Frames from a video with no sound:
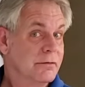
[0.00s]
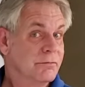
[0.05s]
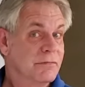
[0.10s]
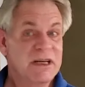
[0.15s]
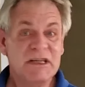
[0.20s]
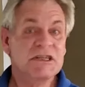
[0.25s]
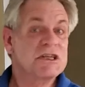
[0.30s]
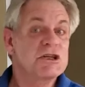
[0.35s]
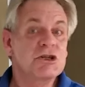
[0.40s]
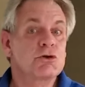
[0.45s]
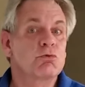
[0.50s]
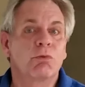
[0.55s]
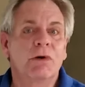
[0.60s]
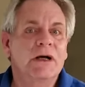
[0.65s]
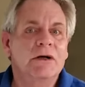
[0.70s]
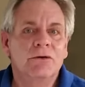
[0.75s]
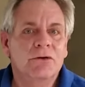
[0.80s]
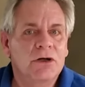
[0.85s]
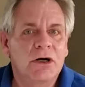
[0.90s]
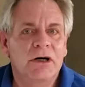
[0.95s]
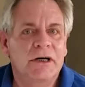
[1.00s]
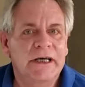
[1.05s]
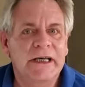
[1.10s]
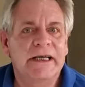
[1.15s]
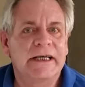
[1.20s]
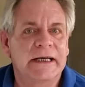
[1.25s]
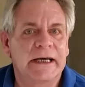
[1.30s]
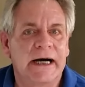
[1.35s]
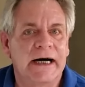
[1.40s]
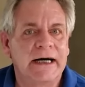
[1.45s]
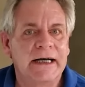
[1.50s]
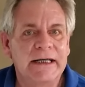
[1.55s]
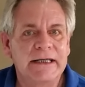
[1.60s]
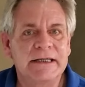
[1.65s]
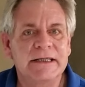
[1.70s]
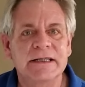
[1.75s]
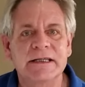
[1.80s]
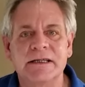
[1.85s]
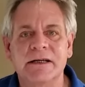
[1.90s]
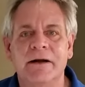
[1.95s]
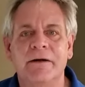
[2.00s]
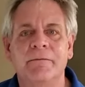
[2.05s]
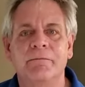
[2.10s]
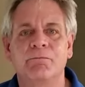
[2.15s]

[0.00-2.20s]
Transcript: this is real cooking, guys.